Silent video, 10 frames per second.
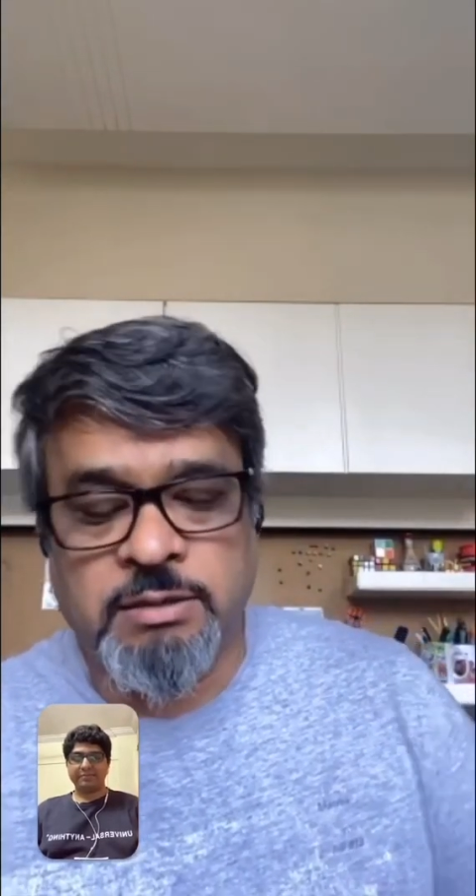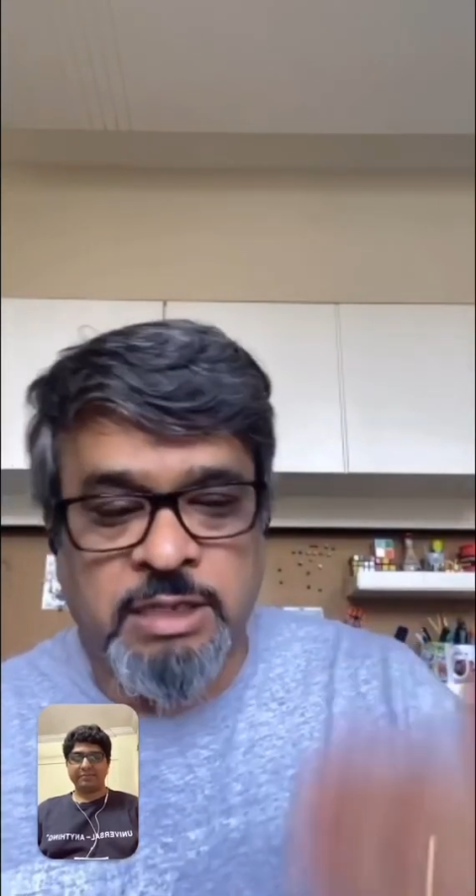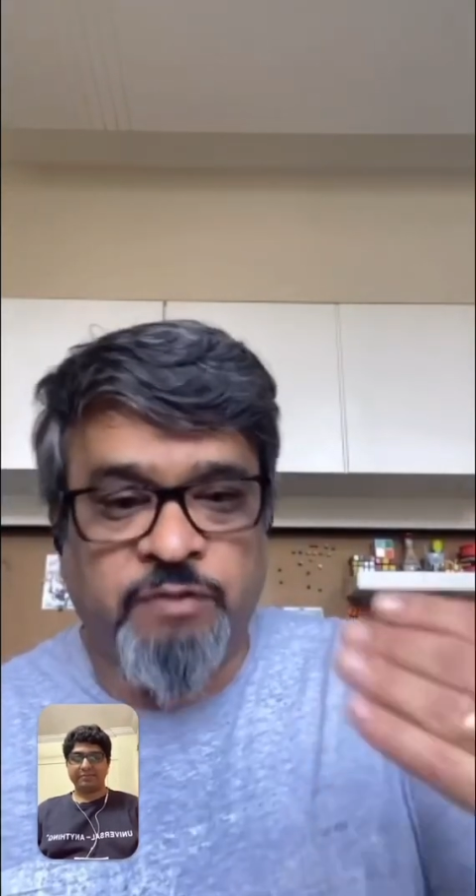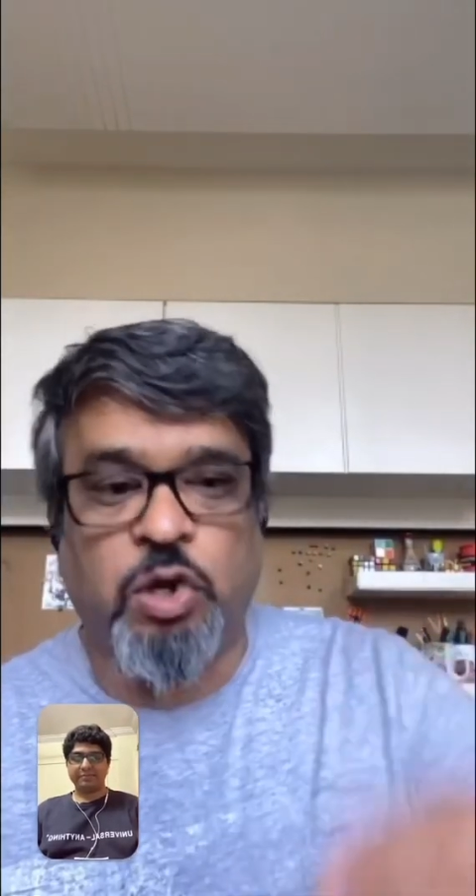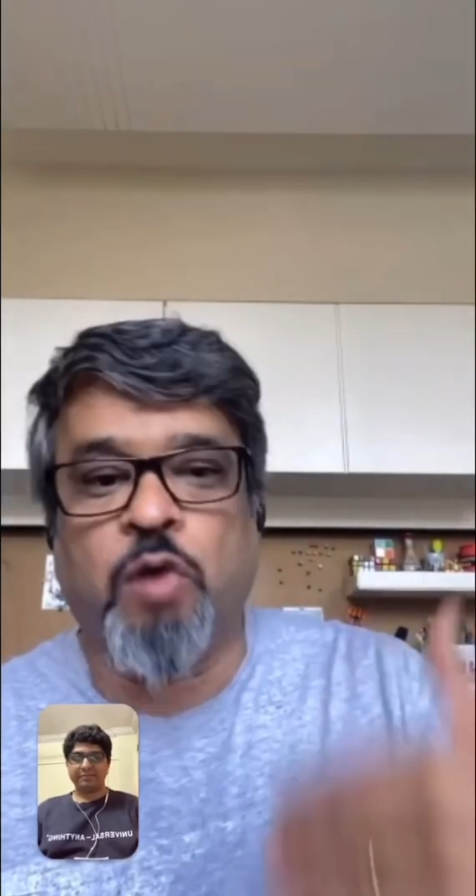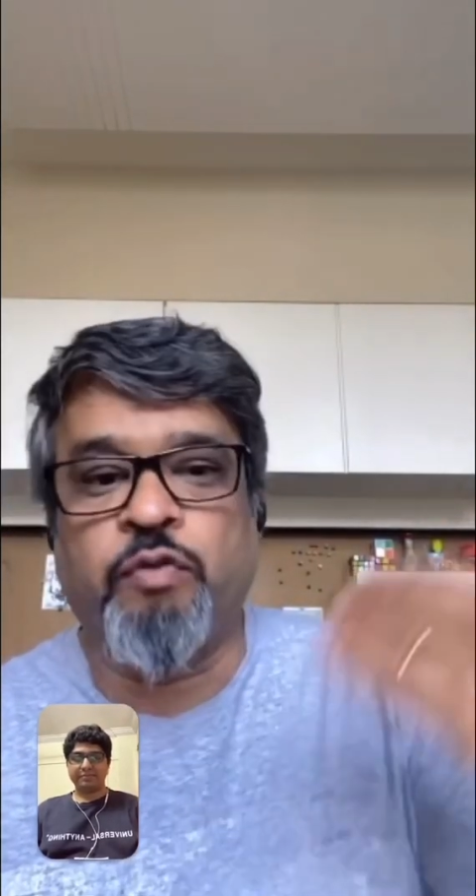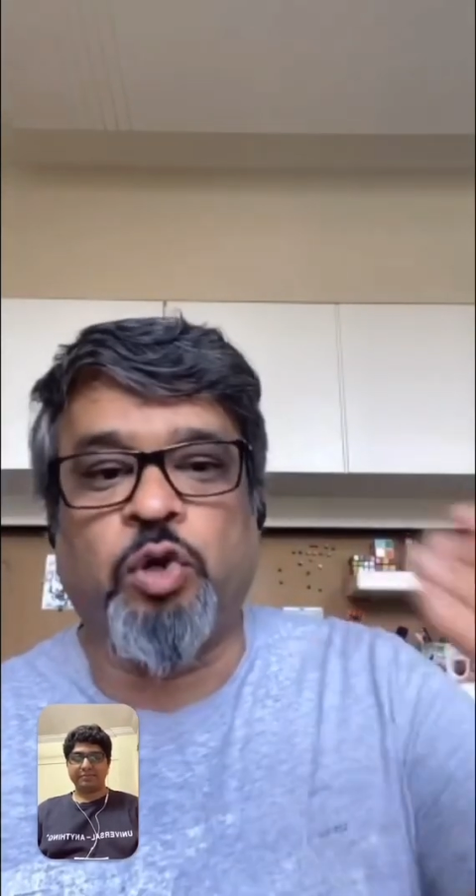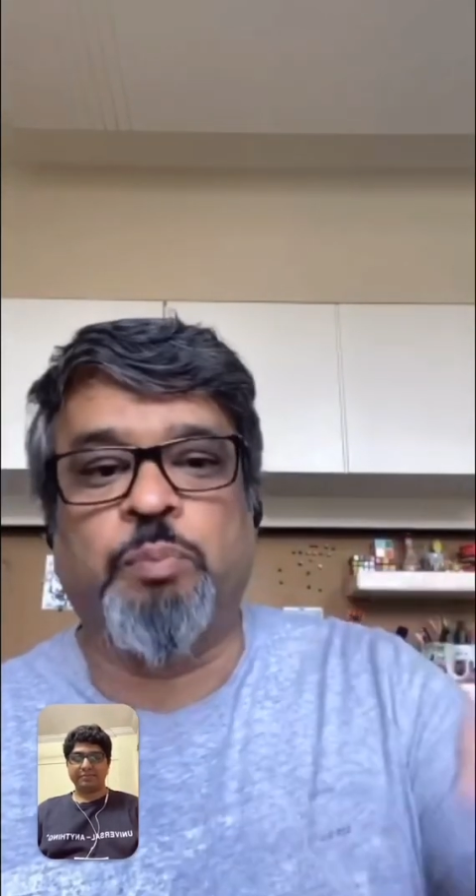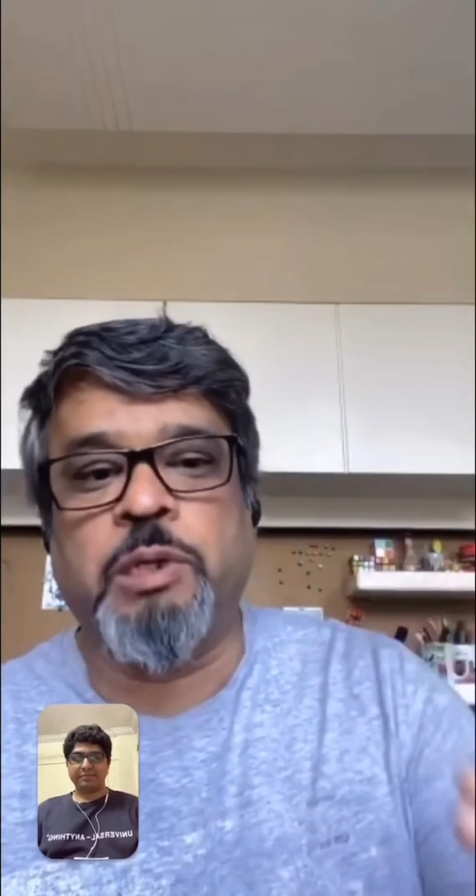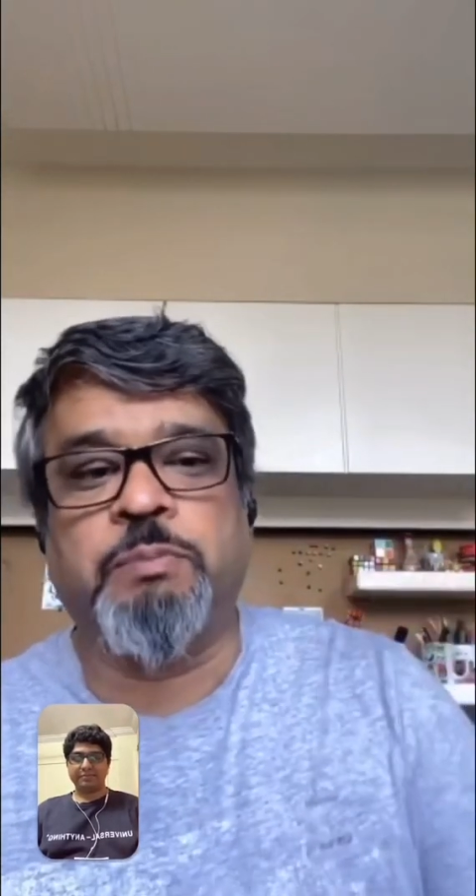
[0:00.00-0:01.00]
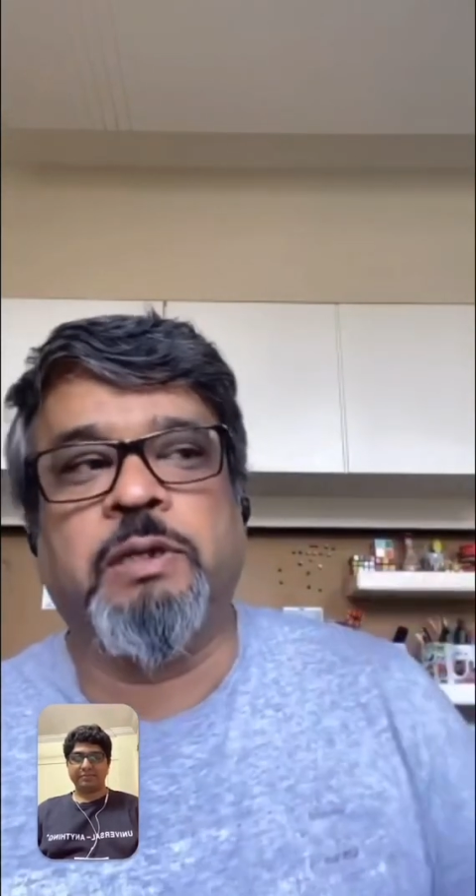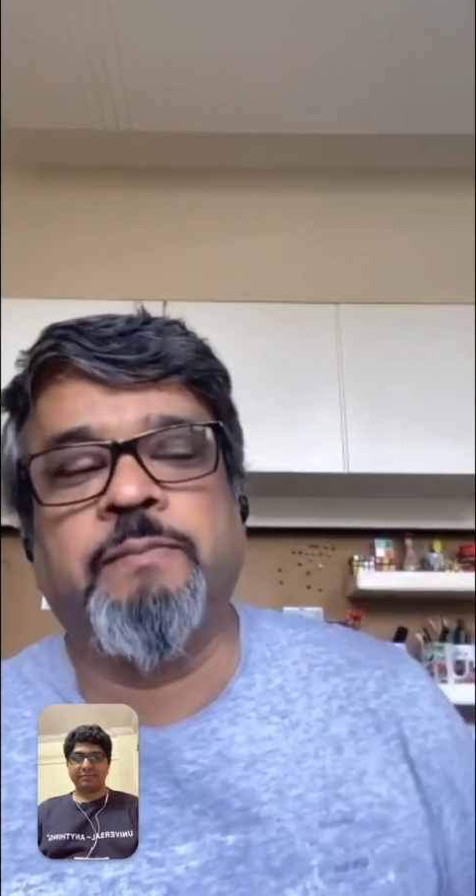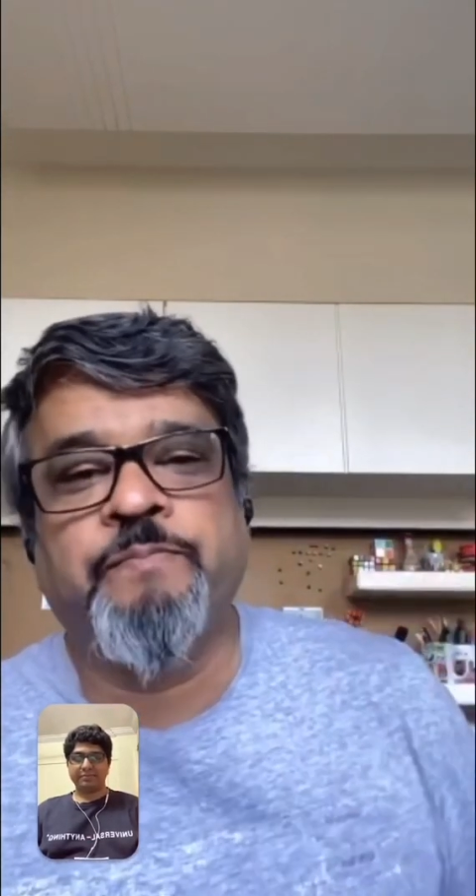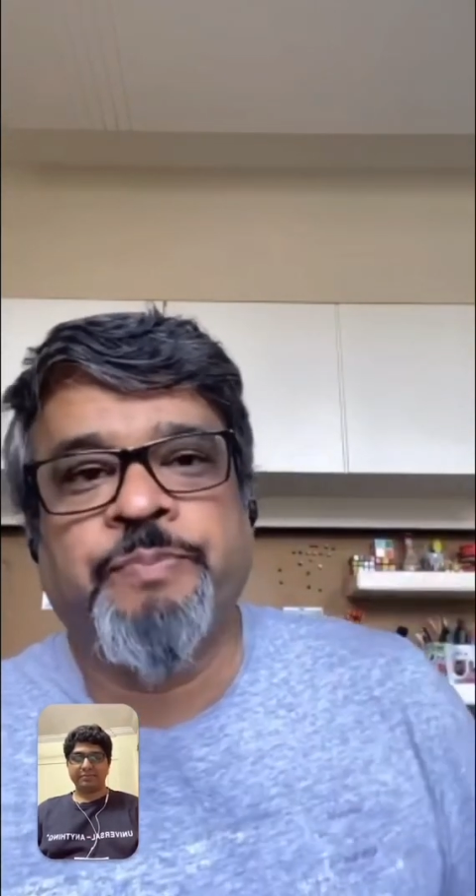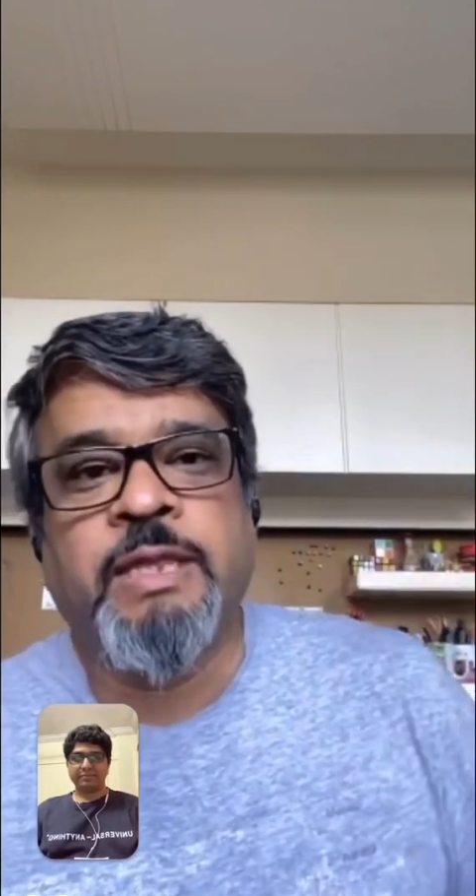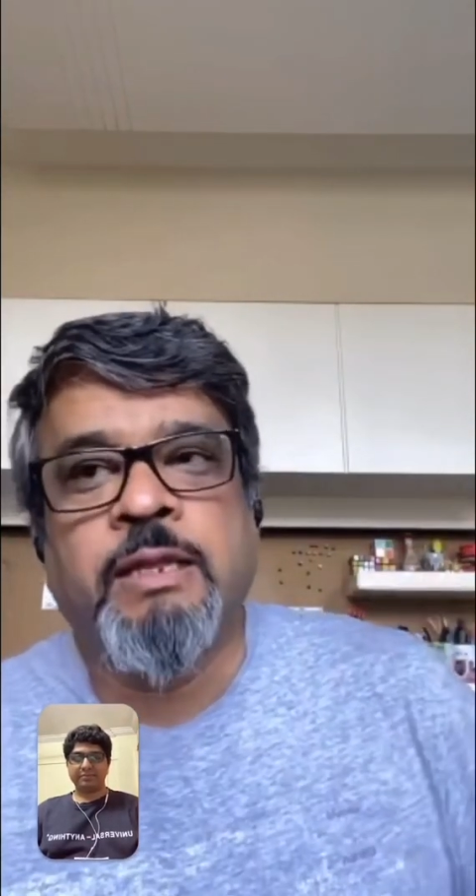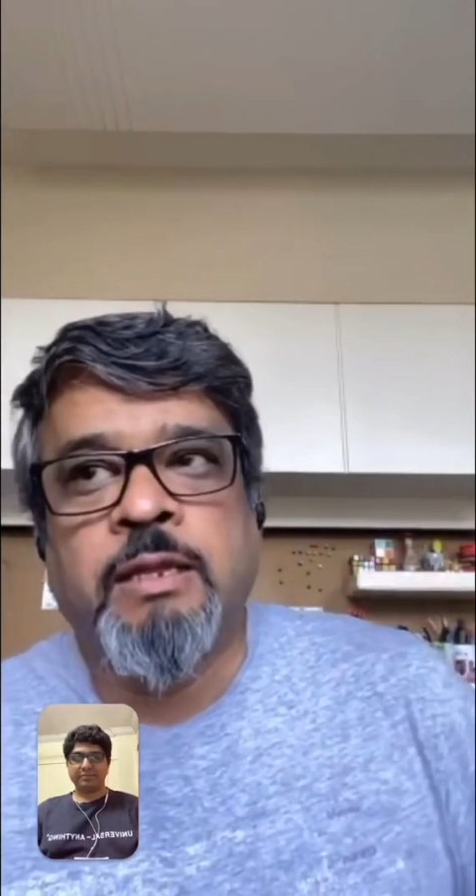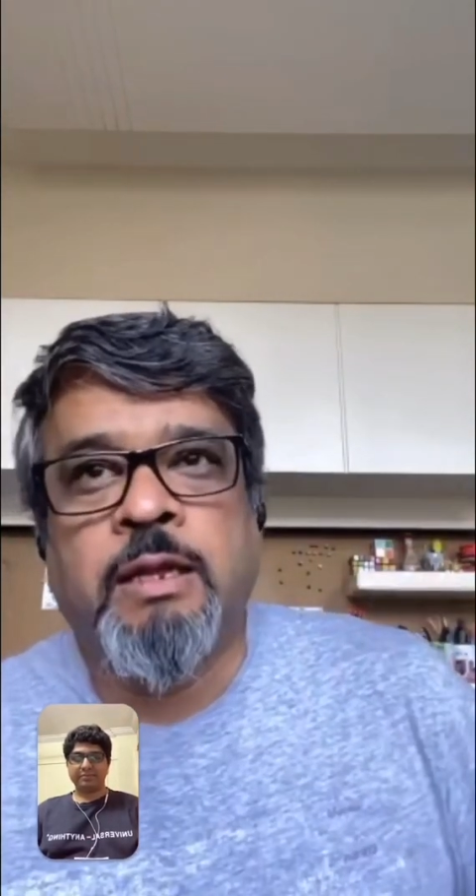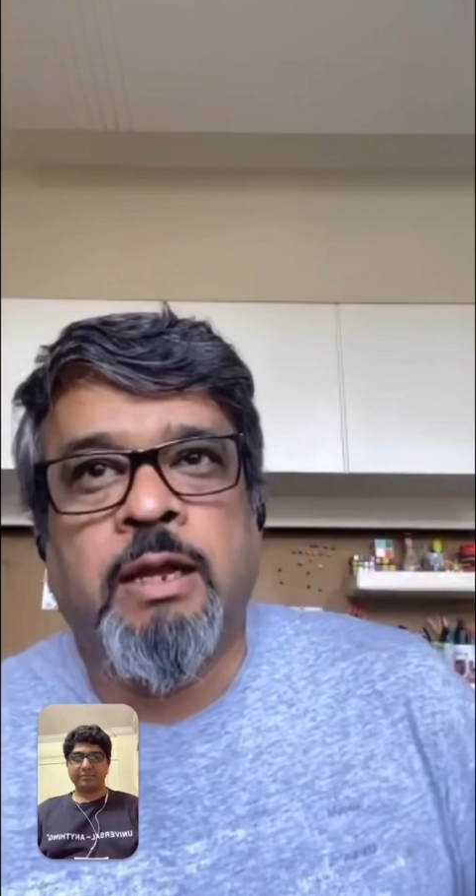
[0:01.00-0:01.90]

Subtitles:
However, if they don't